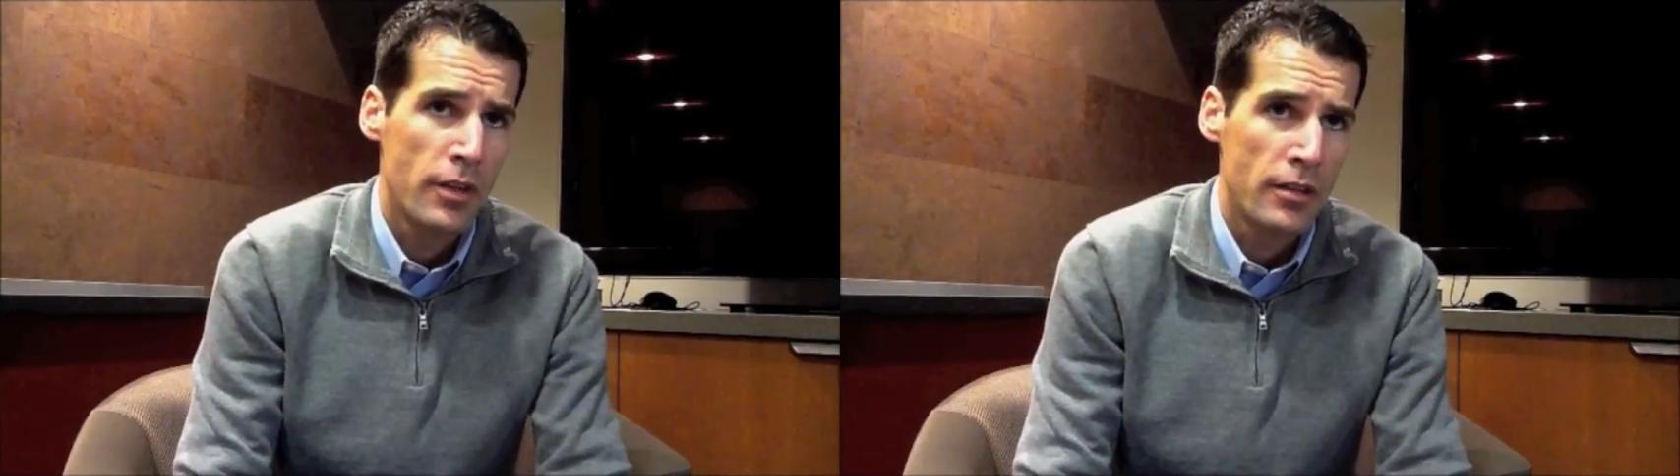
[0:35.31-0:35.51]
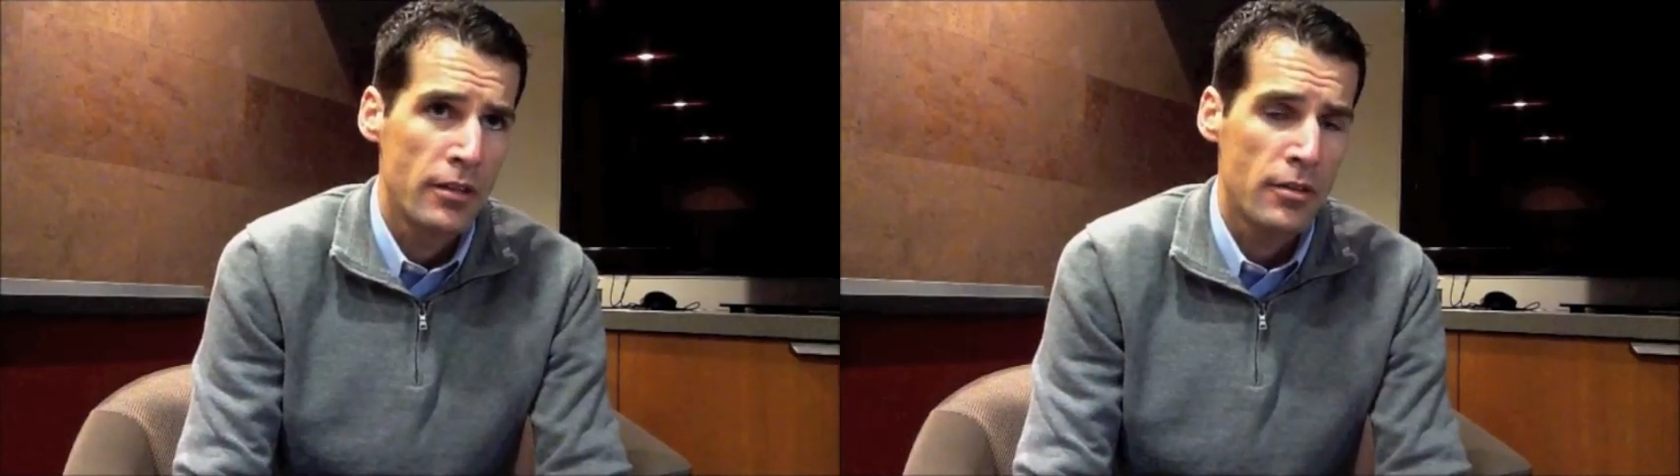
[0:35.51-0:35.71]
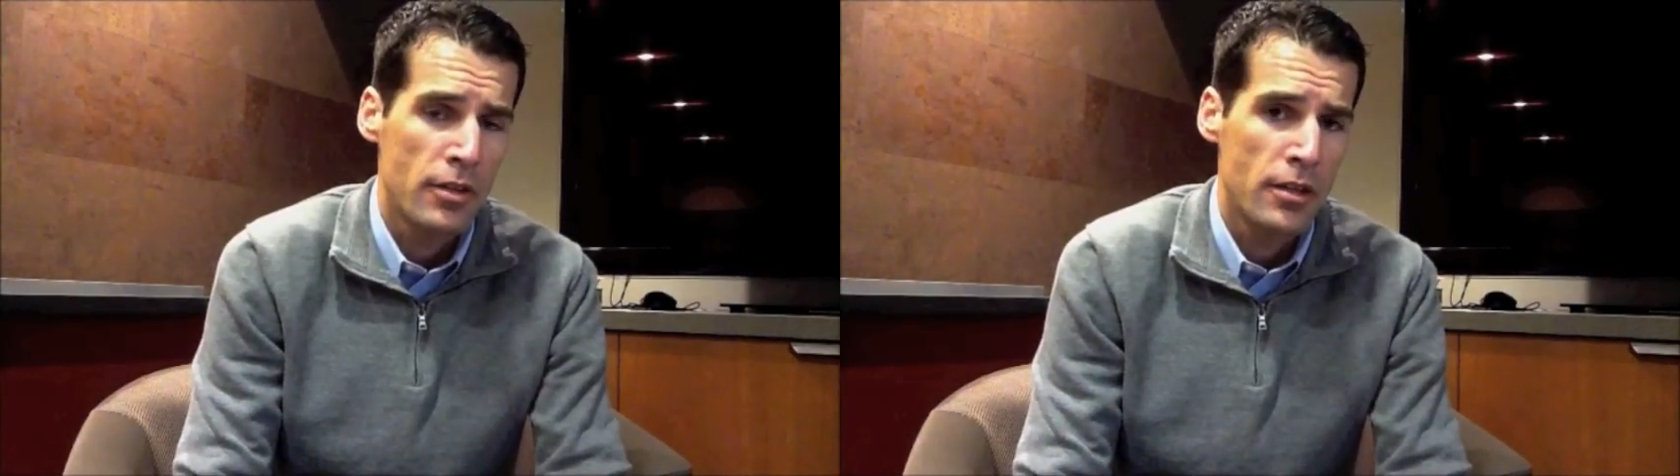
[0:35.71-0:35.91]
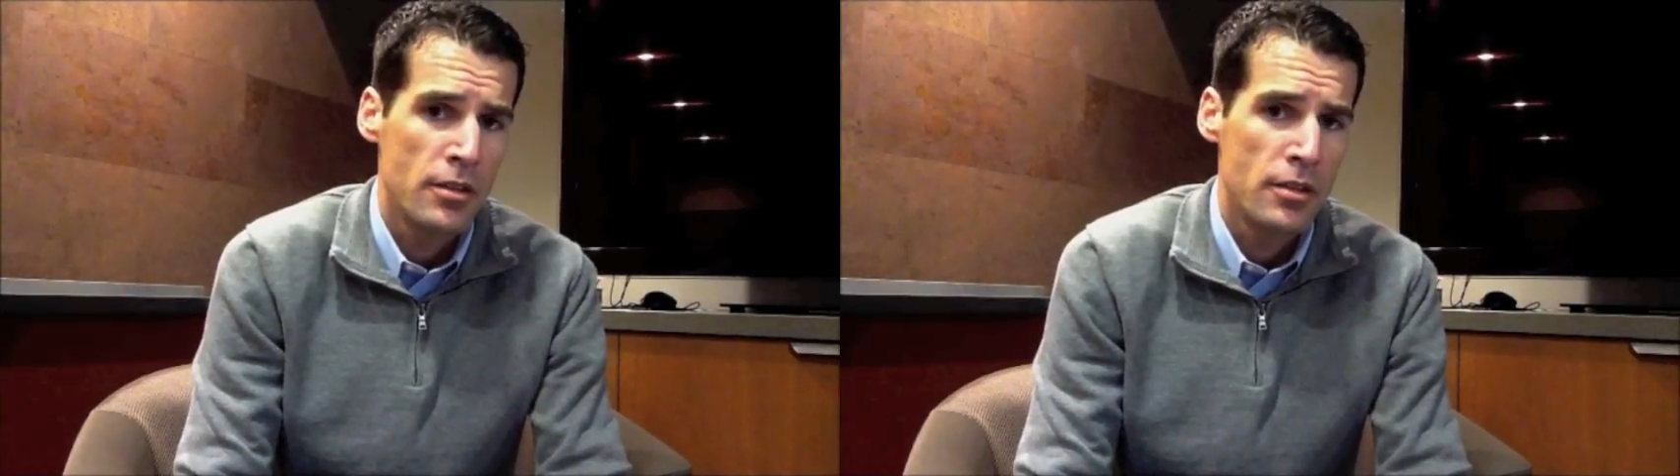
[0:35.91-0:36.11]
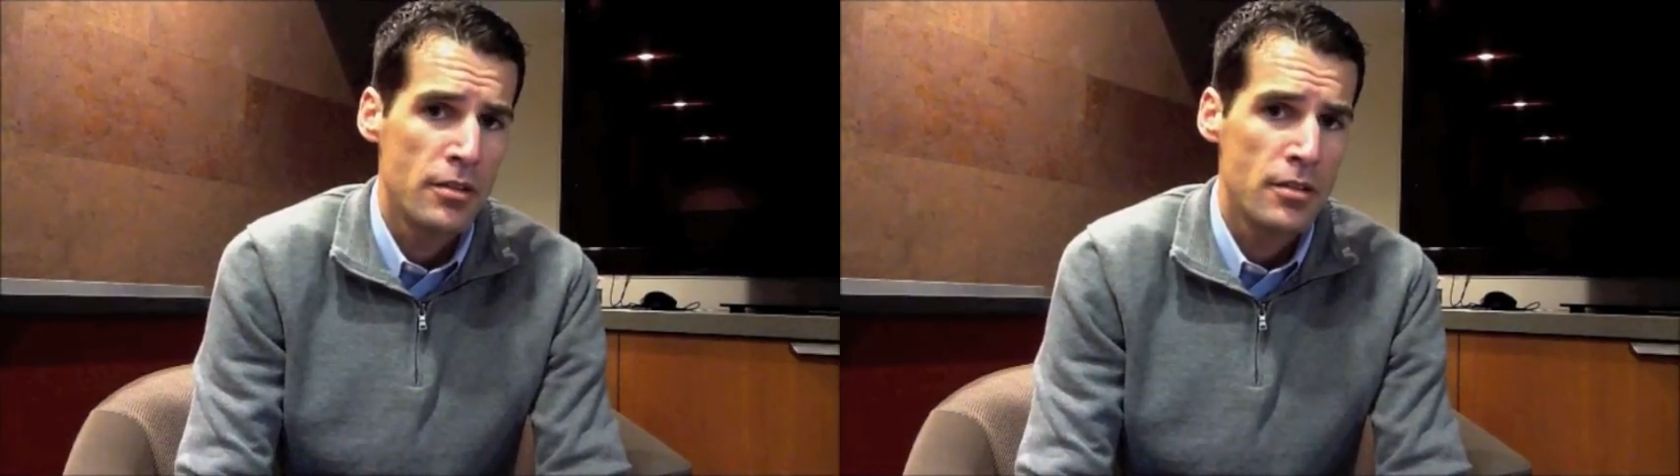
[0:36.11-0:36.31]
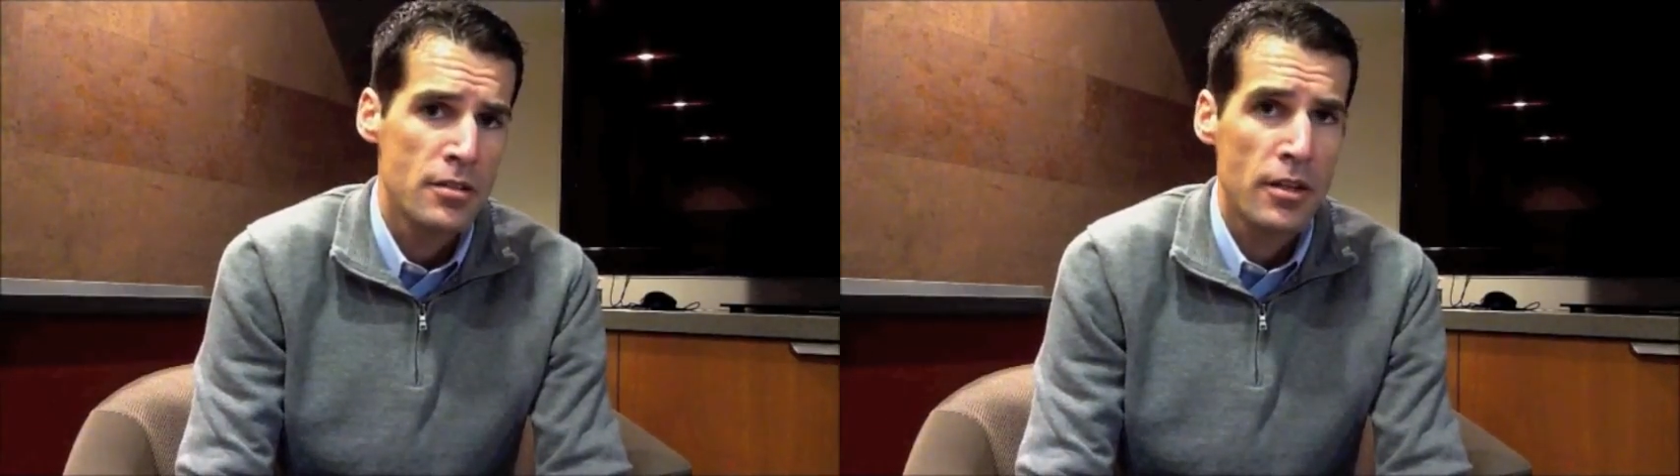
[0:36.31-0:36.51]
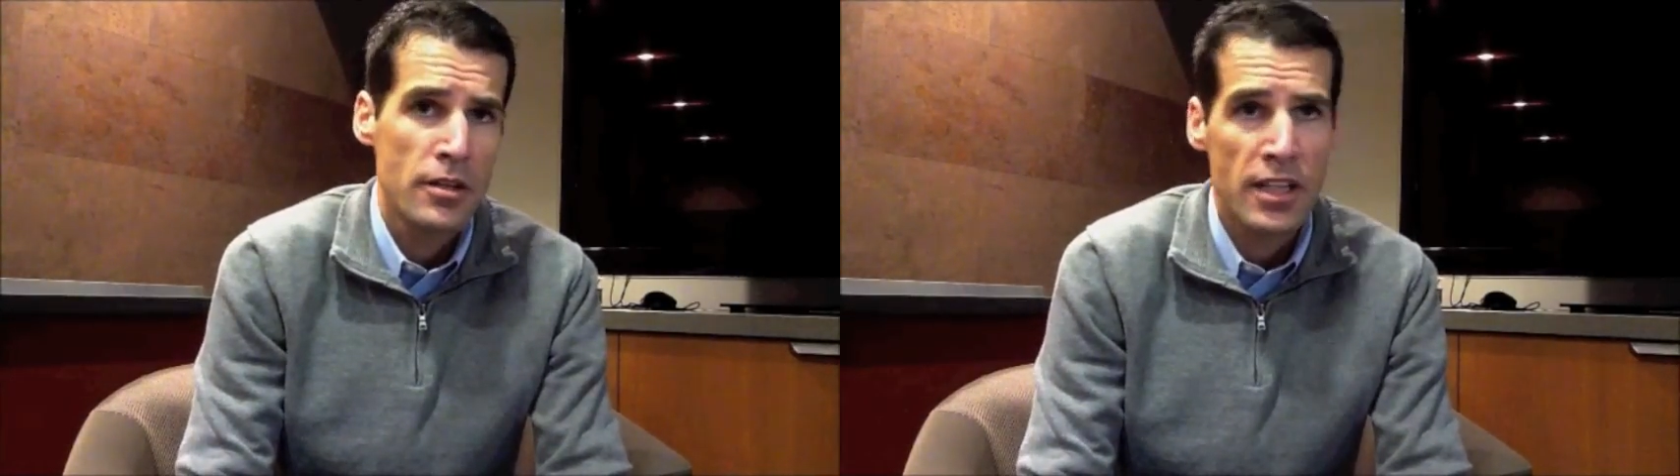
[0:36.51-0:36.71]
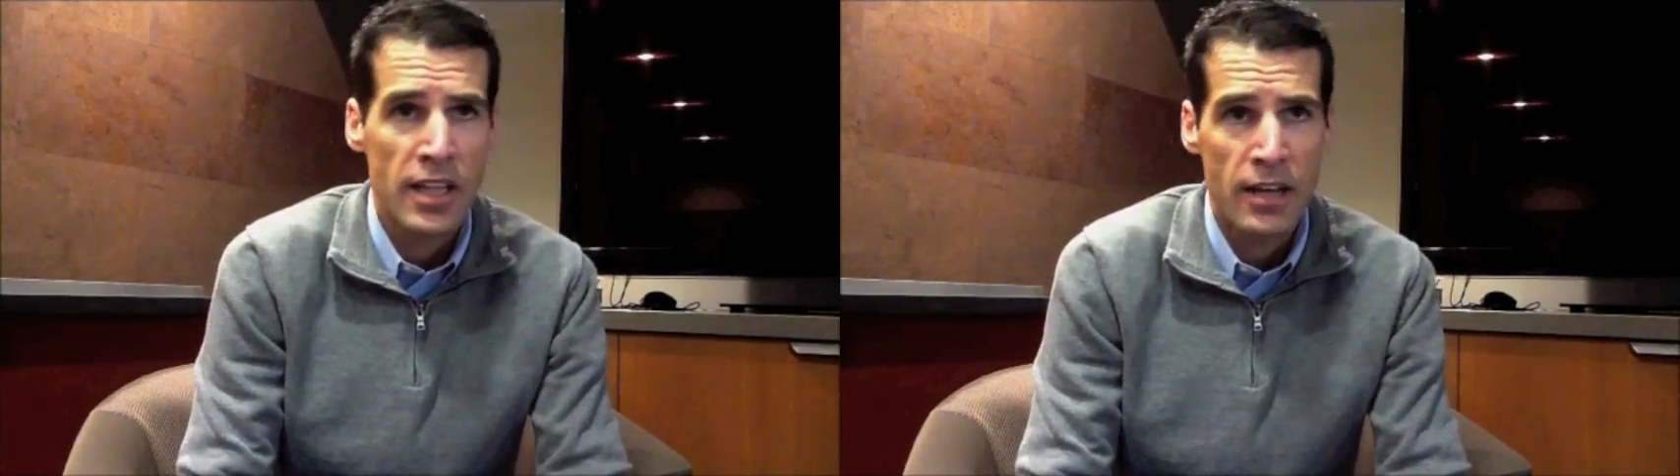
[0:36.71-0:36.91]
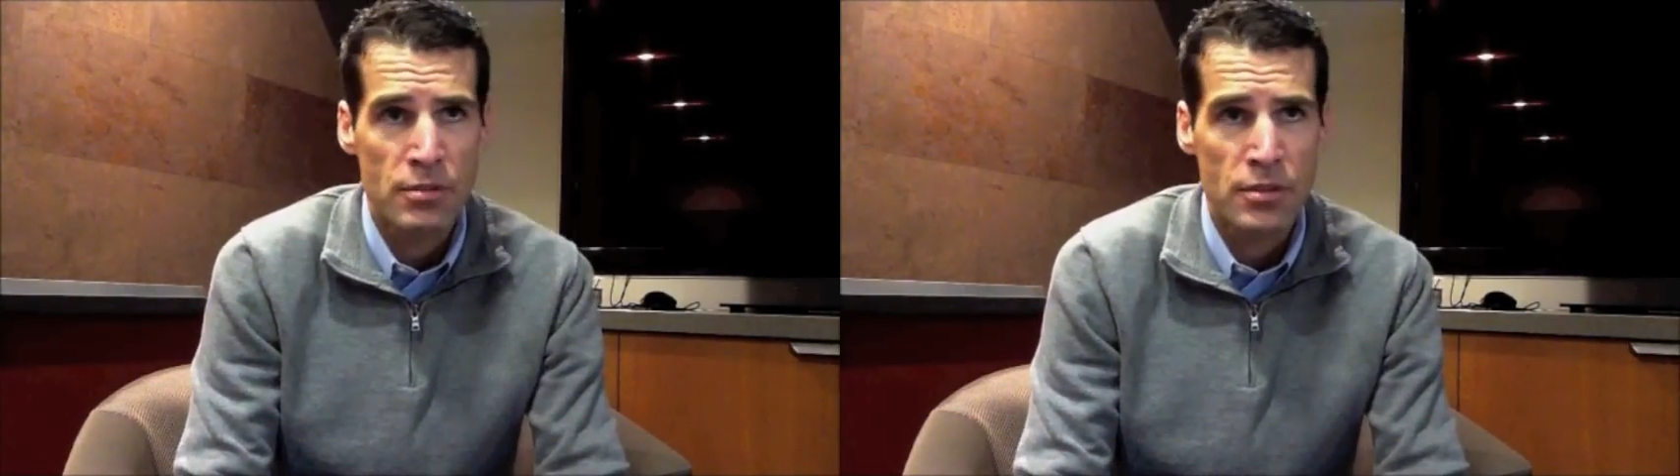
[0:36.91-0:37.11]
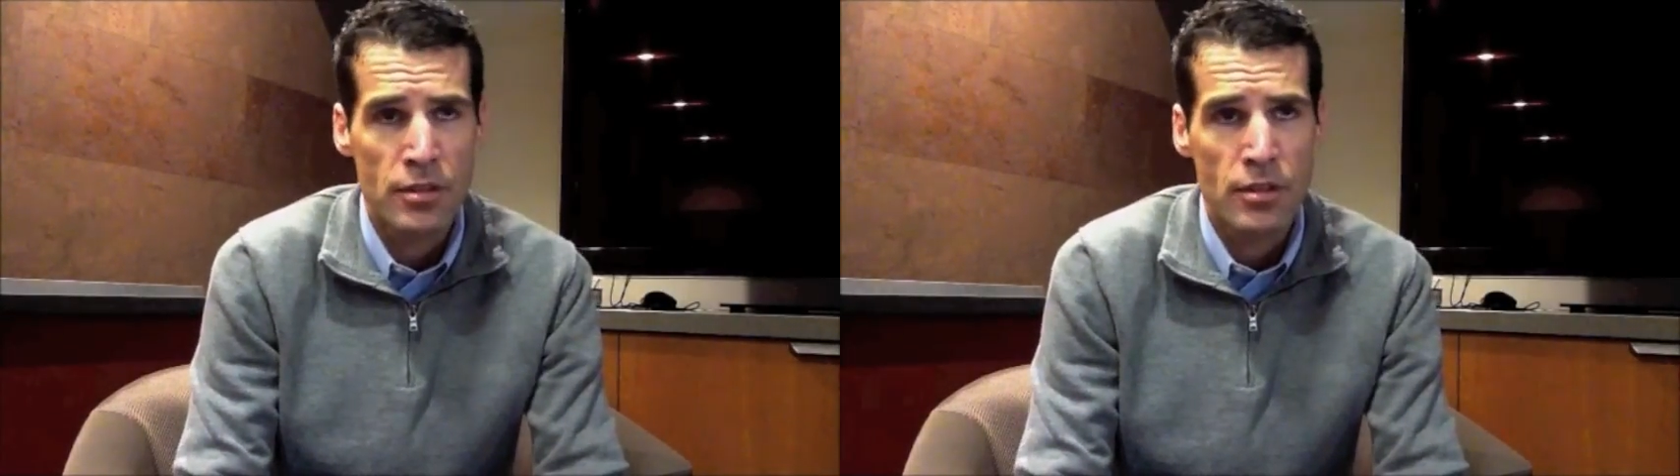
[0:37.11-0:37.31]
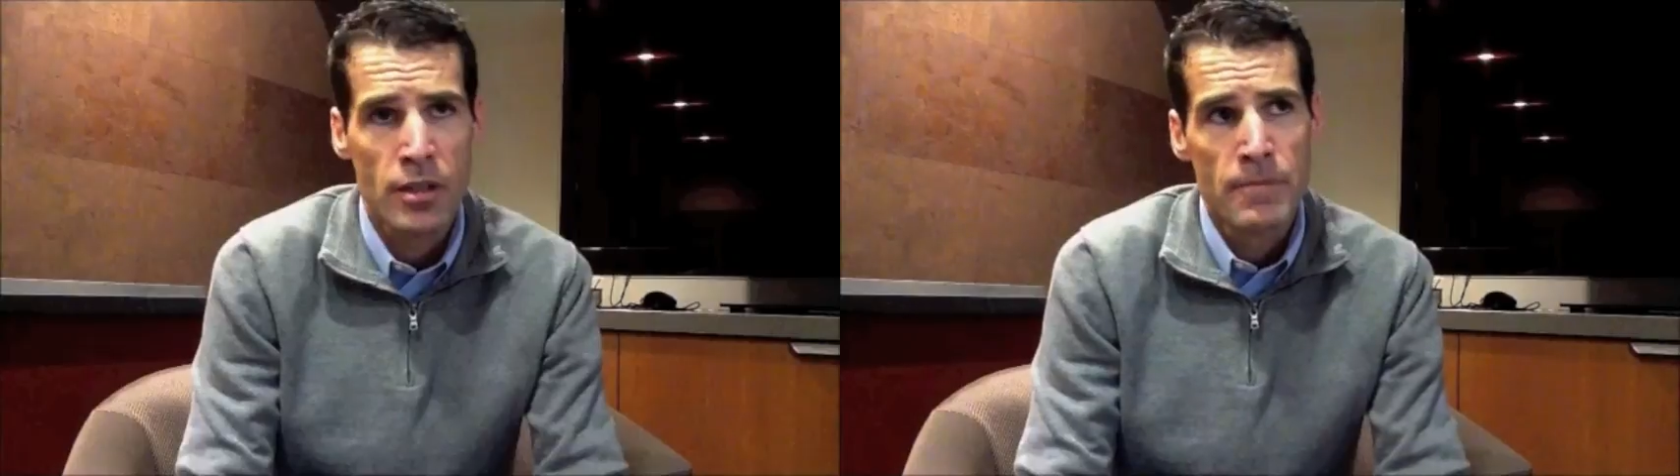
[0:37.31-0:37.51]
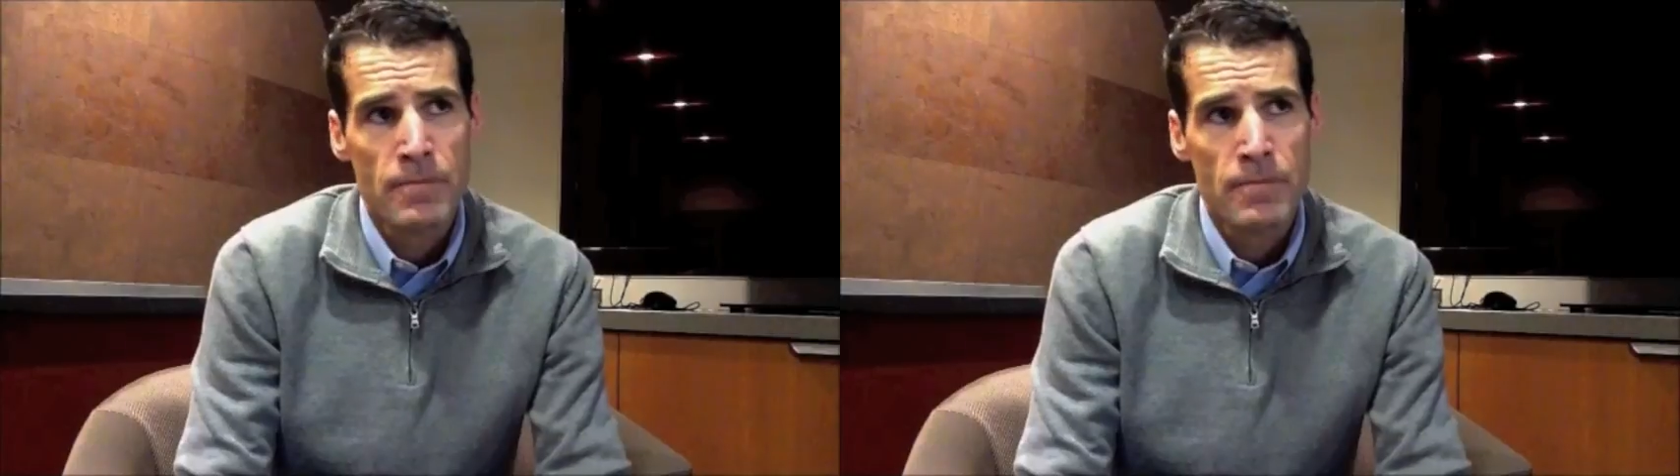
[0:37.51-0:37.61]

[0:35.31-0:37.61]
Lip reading: that the credit union is trying to capture,